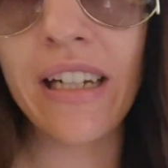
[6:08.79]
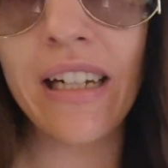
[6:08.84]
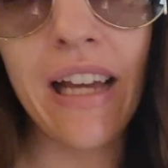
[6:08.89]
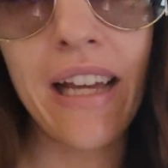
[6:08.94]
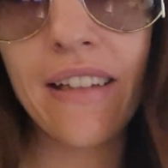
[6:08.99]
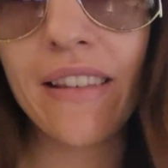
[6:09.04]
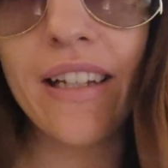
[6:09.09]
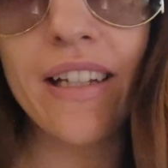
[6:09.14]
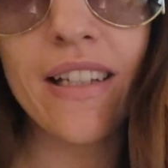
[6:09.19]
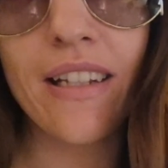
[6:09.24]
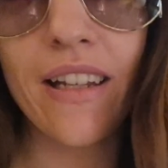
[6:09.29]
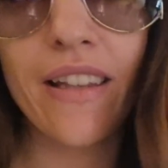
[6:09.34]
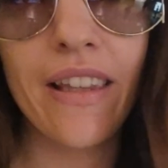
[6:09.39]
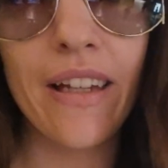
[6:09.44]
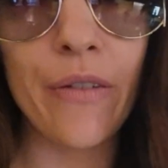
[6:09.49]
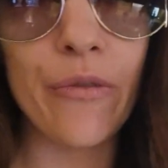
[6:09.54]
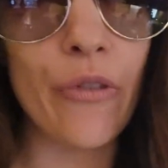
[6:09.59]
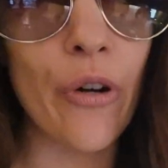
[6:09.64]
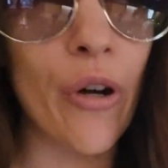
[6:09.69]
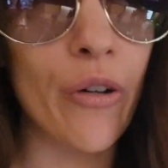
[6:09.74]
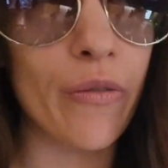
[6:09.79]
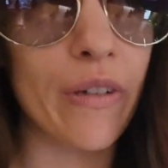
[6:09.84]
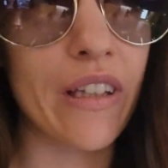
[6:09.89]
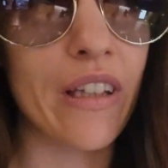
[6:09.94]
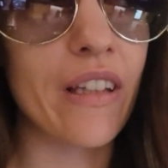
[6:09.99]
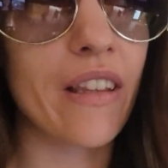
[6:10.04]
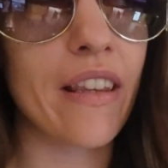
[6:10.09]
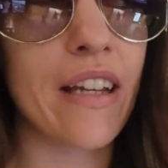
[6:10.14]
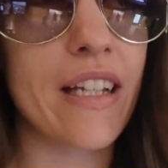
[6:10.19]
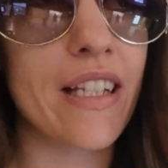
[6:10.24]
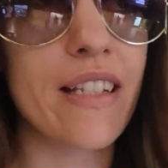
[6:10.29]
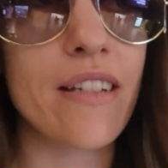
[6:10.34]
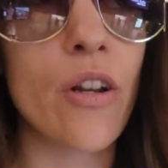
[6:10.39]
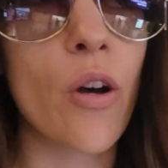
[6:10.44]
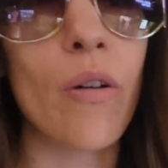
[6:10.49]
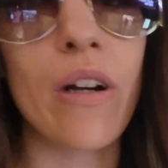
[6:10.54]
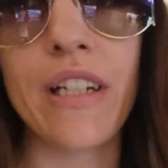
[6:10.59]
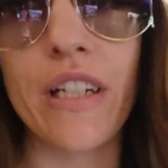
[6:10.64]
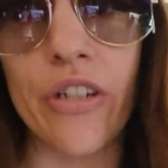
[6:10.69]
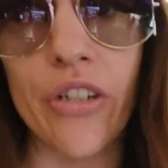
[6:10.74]
Like there's nothing wrong with it. There's
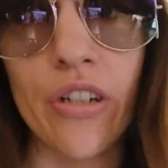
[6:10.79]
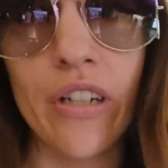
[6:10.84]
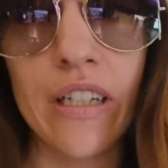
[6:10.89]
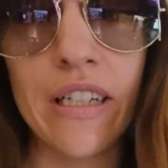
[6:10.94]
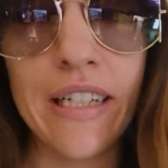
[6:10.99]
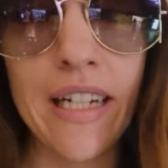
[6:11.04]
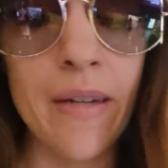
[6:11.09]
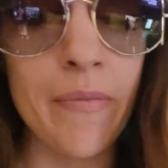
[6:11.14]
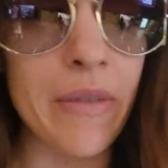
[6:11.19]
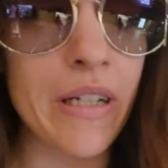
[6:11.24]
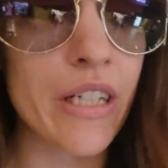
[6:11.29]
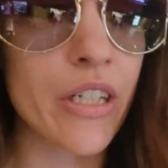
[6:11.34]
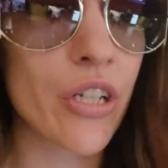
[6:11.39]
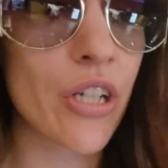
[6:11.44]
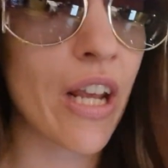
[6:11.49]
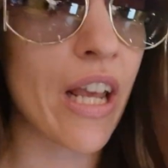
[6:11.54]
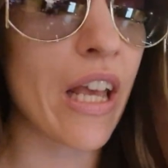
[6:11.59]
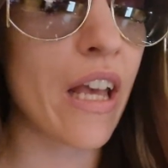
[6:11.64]
no additional damage.